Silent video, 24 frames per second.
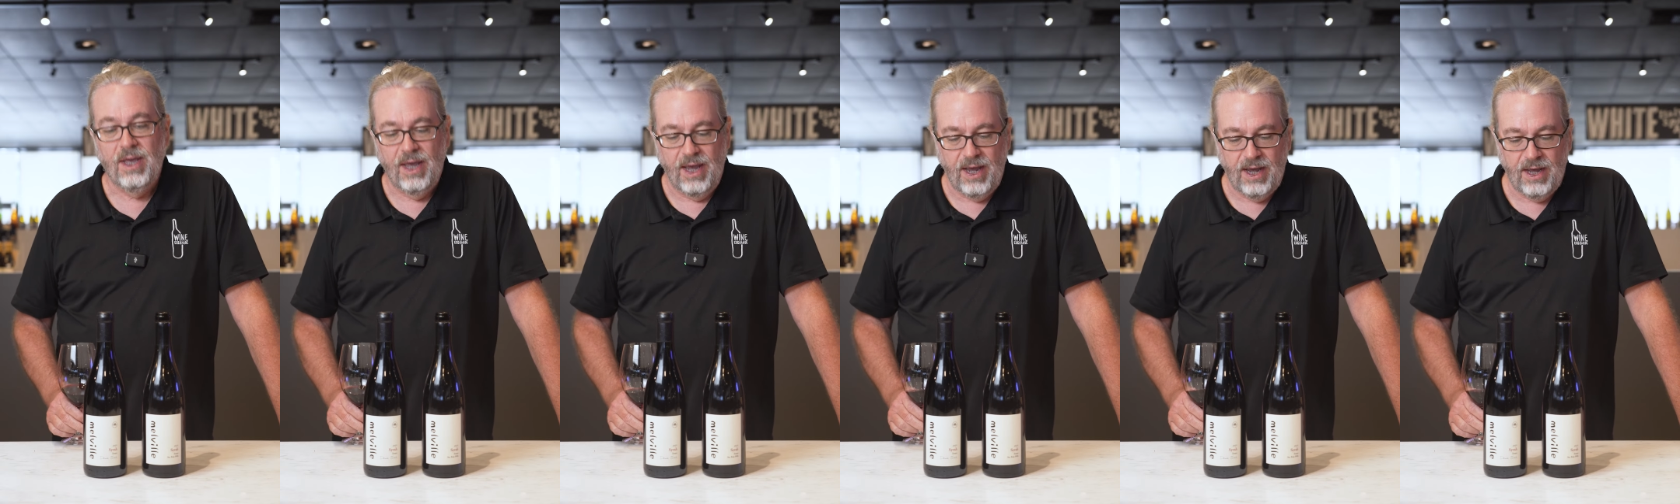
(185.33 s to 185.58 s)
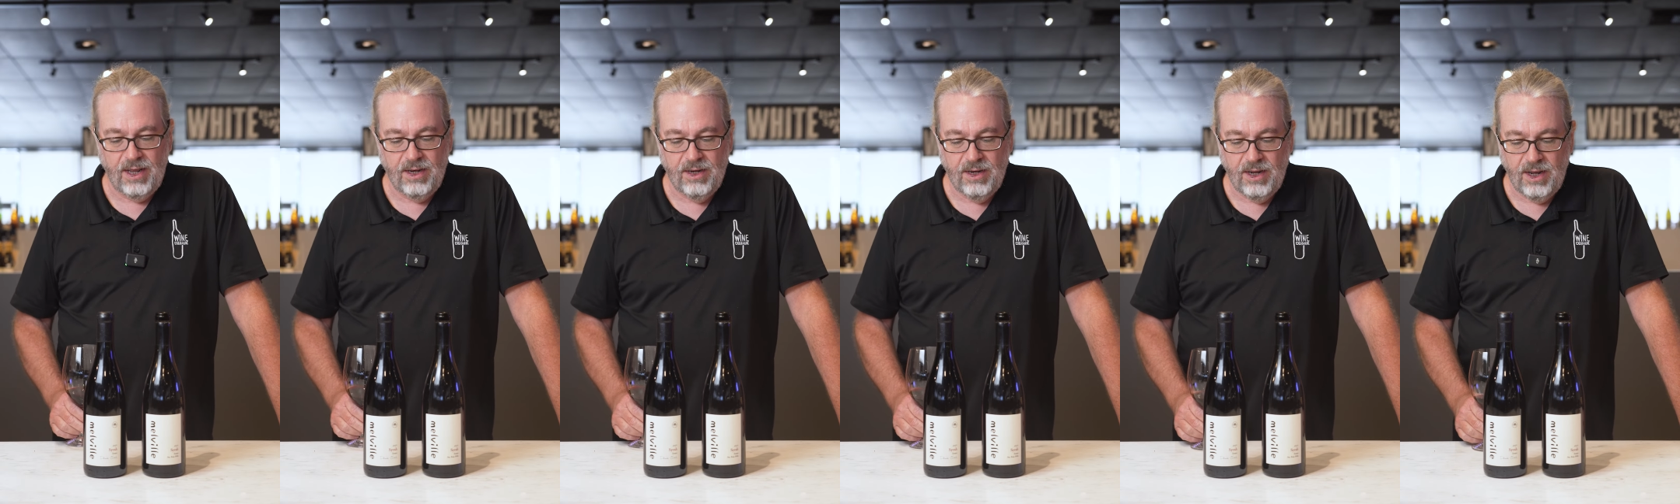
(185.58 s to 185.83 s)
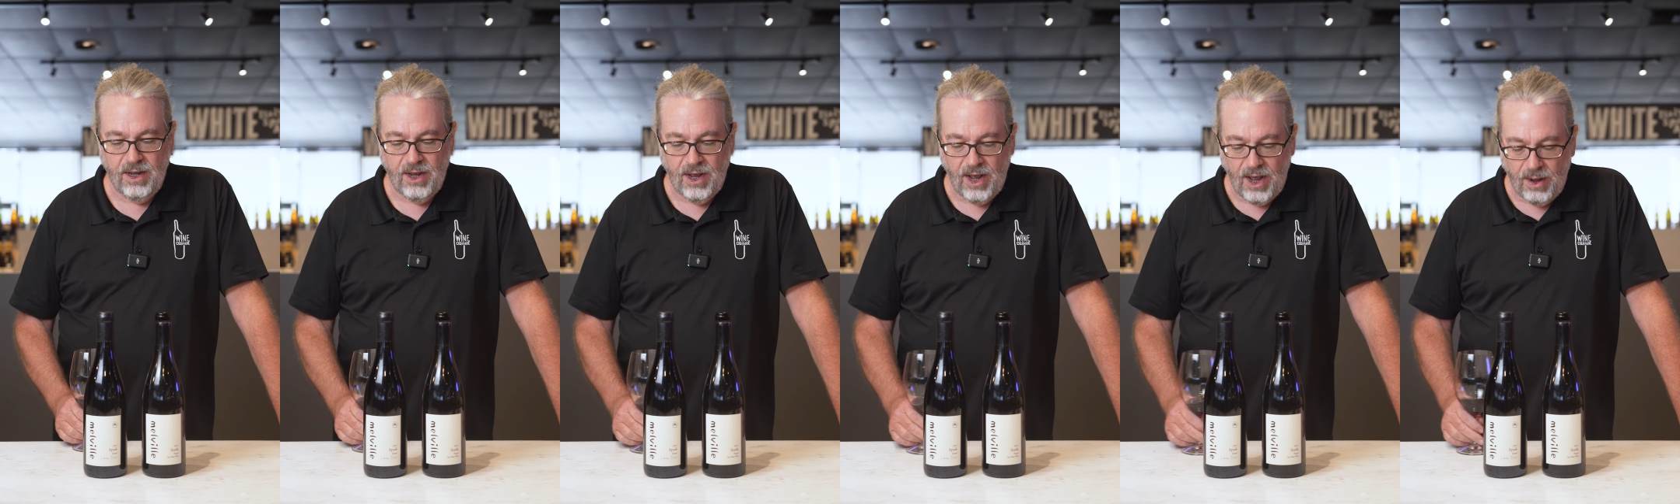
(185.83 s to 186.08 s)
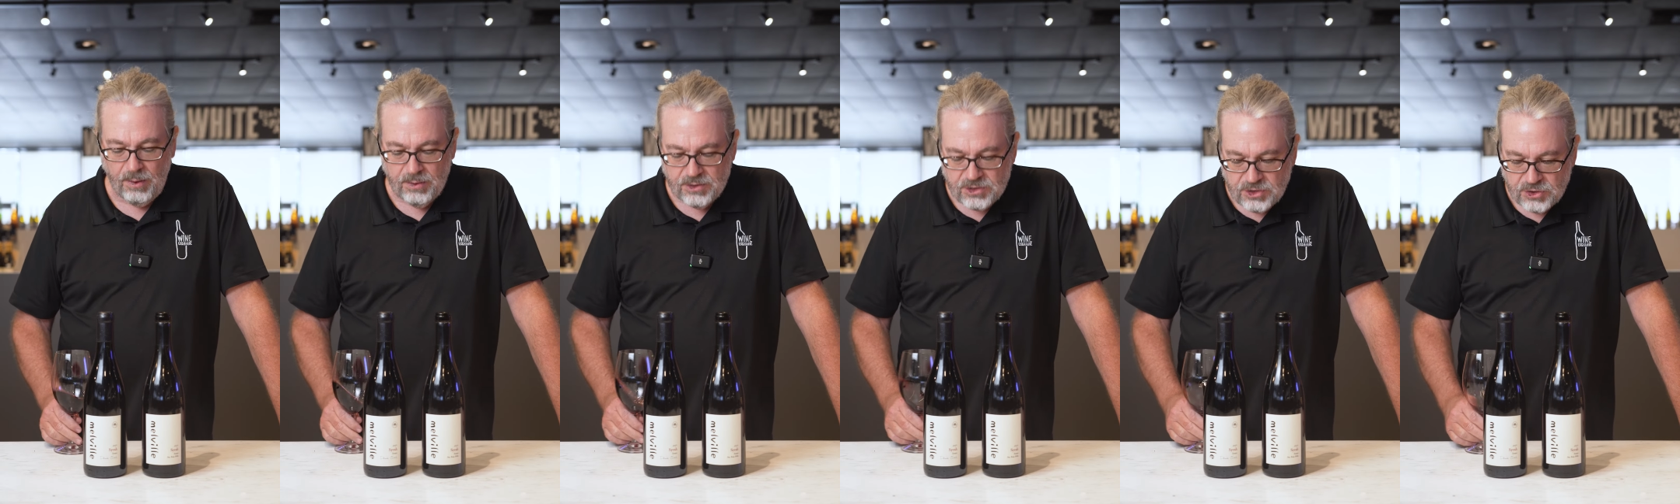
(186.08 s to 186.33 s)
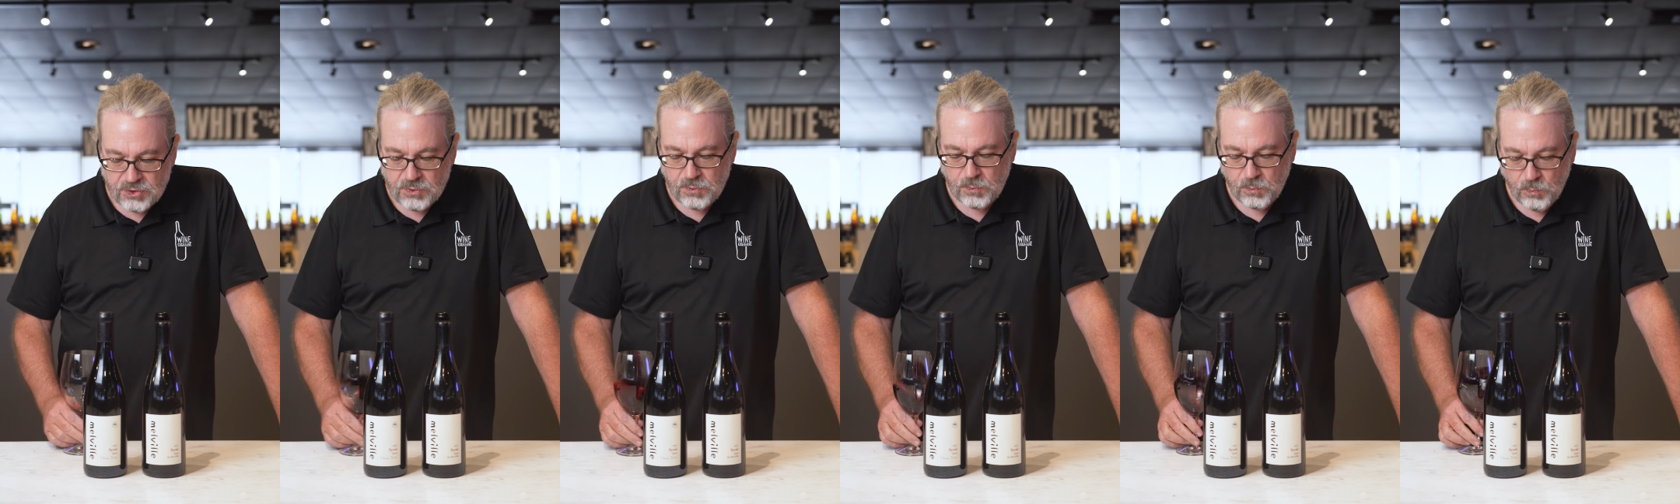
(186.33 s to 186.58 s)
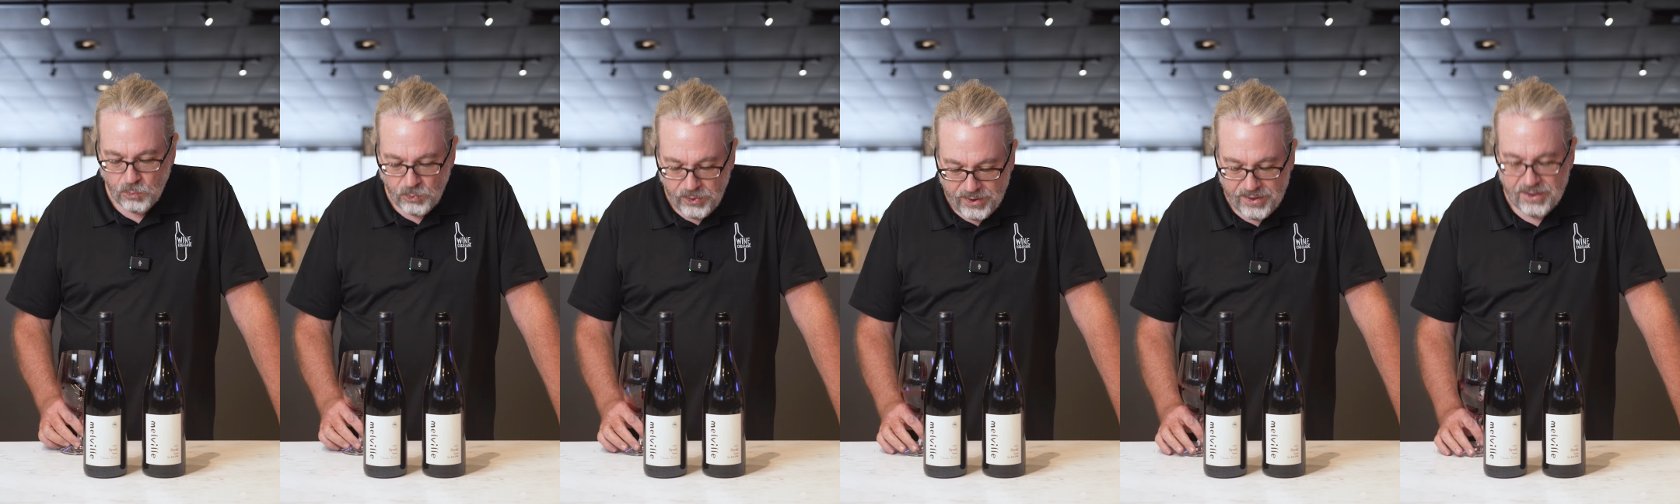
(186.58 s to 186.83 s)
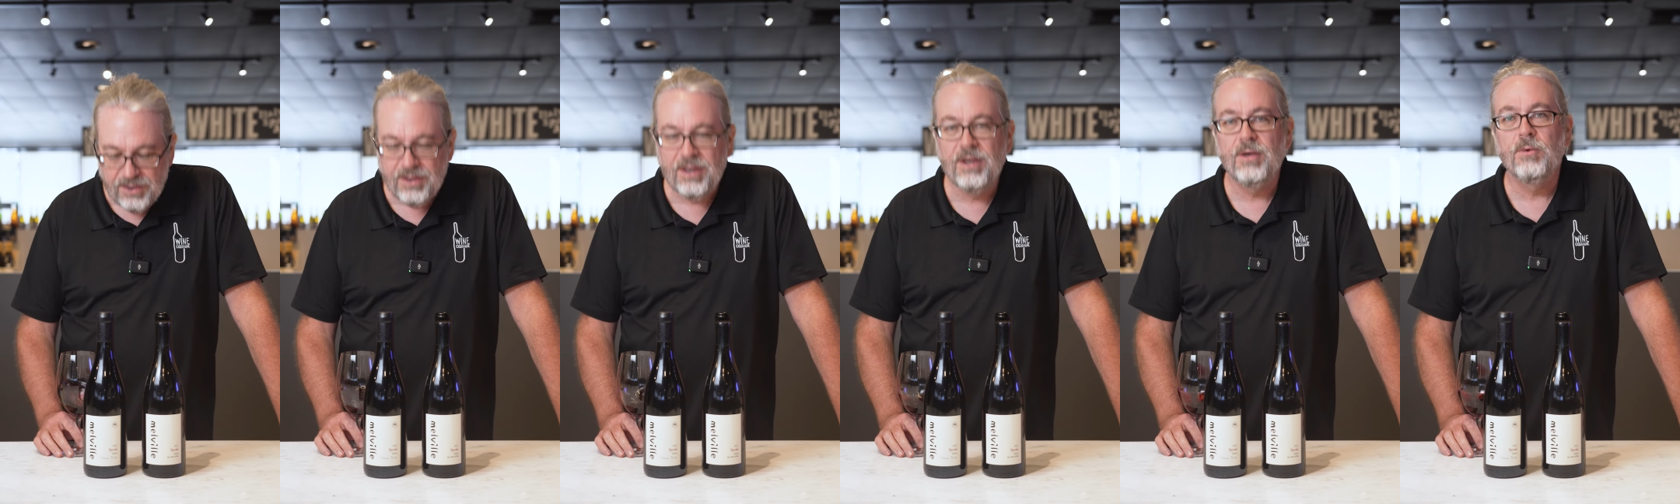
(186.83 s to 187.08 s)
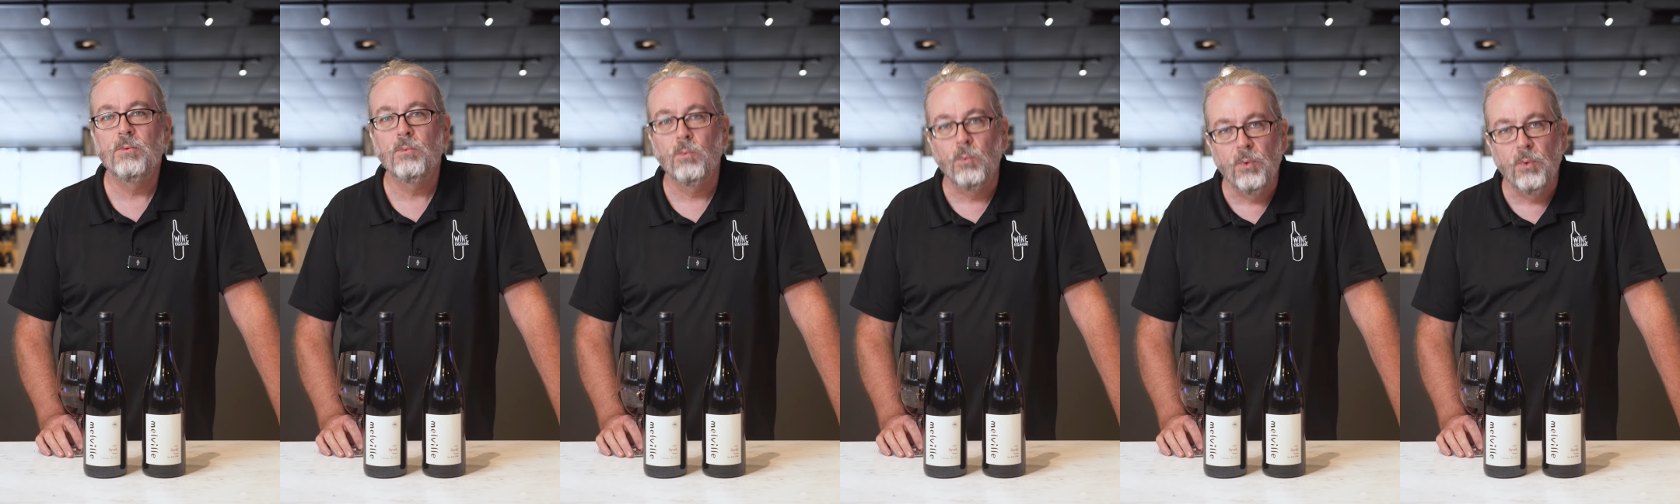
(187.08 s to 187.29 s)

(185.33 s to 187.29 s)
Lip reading: And I was just really,